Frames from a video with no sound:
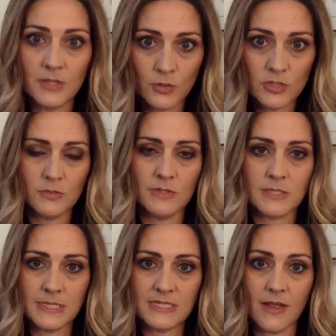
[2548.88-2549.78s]
the Lord's doing
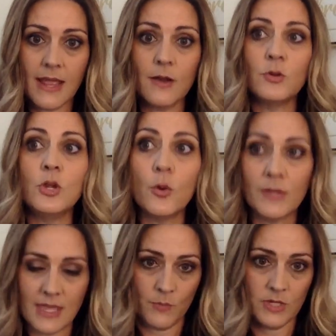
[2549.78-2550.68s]
something I don't
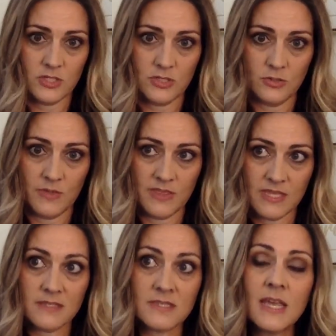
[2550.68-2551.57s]
know yet what to do with
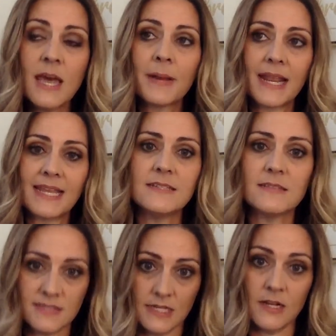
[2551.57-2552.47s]
this, but I need
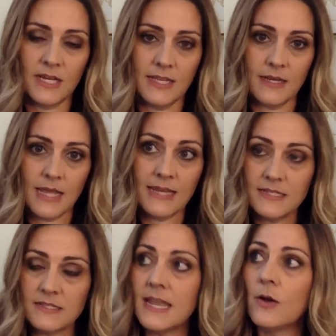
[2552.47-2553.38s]
to sit on it. I
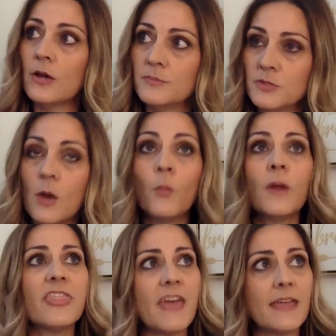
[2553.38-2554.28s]
need to now
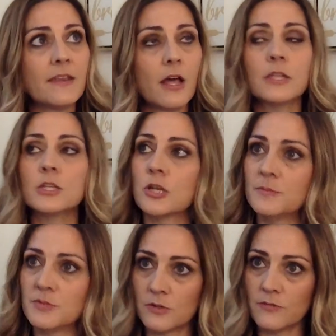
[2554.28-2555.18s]
with that knowledge,
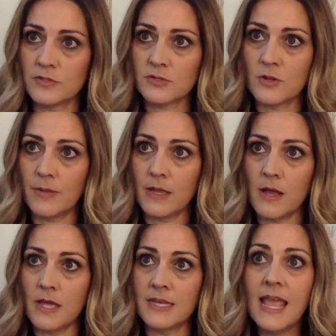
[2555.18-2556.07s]
observe what's going
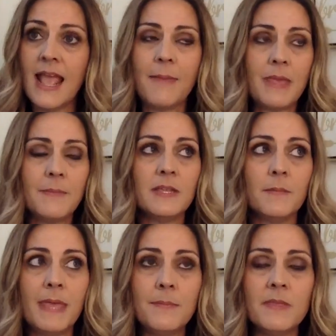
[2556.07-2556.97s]
on, and
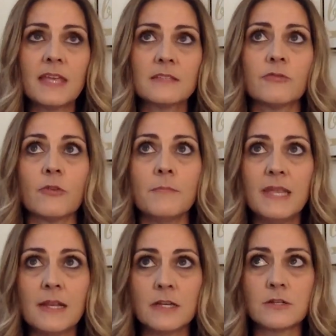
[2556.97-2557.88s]
maybe that's for
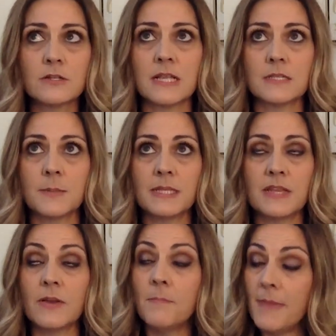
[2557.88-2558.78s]
me to understand something
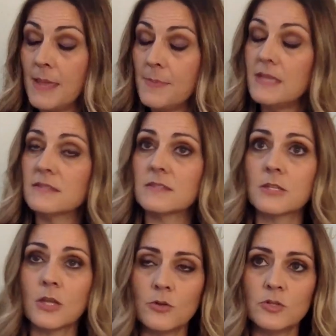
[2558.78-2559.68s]
different. Maybe it's
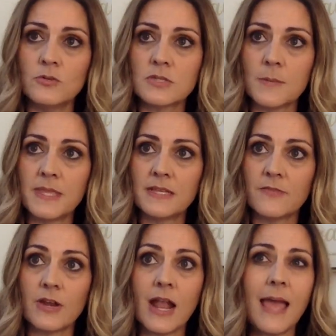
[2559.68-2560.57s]
to go do something
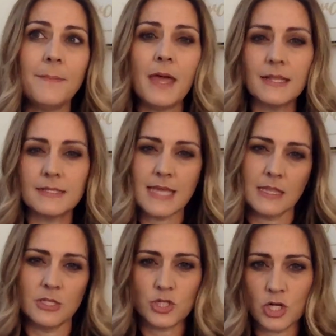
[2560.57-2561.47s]
different. I'm not
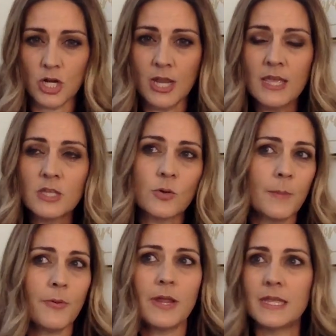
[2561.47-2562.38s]
exactly sure, so
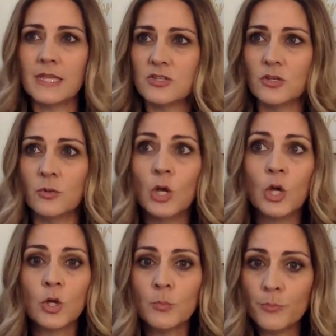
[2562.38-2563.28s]
I'm praying into
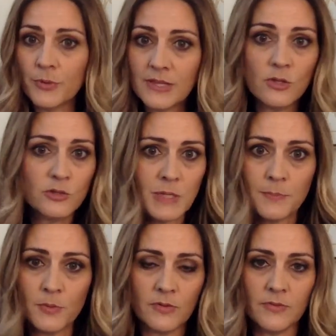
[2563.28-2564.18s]
bring those
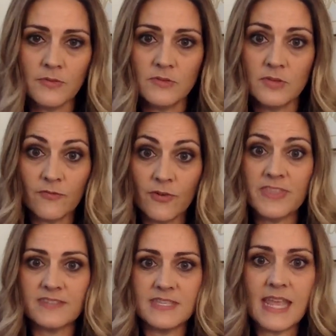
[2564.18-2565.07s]
people for
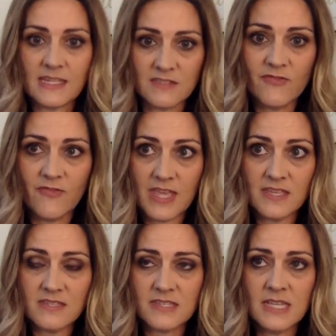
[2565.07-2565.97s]
this next
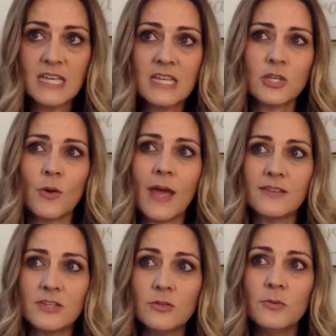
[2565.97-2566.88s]
phase. So
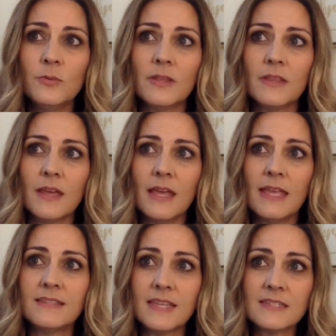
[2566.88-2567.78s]

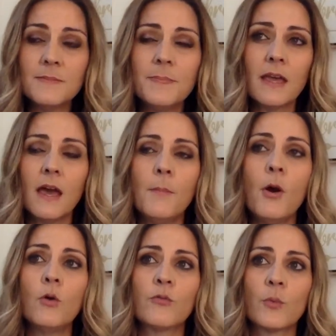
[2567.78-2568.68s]
it doesn't become
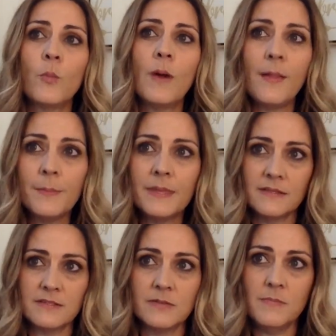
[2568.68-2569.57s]

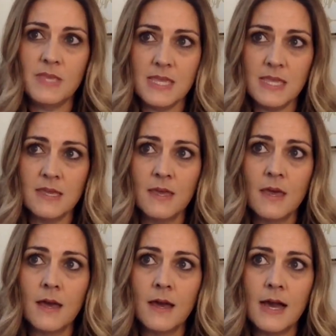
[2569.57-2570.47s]
overwhelming to me,
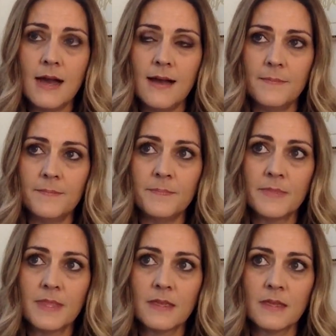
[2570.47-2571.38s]
um,
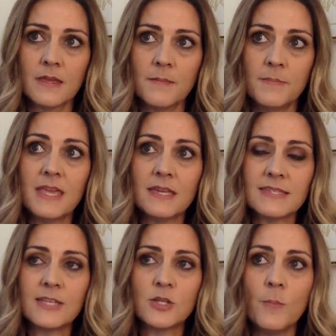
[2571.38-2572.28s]

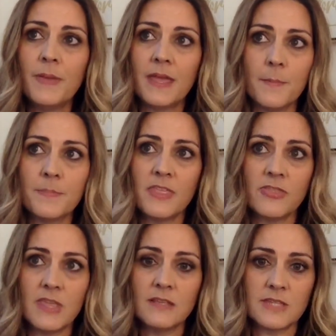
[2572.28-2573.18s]
because I don't pick up the
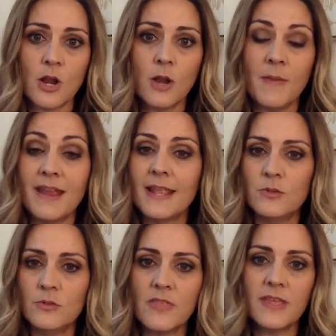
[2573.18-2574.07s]
things that aren't mine. I
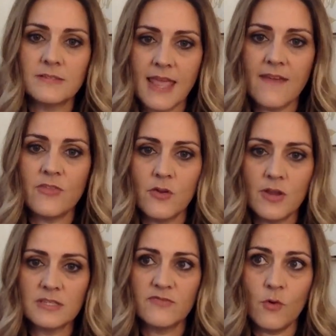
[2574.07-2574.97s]
do the things I have the
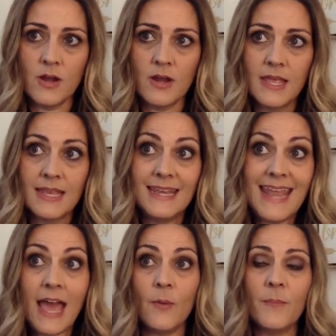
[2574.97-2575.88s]
grace for.
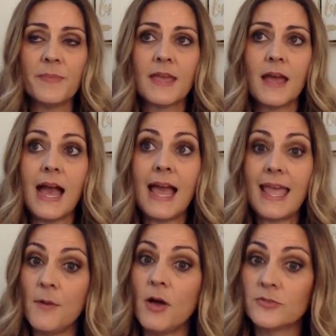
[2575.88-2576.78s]
Now,
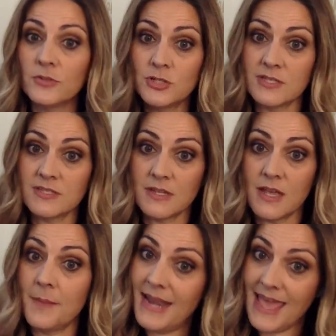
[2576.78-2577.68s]
I'm
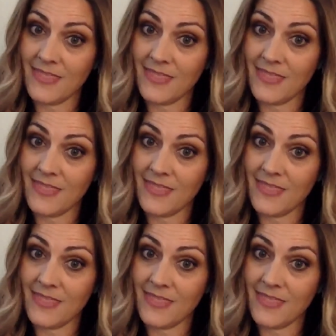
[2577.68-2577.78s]
an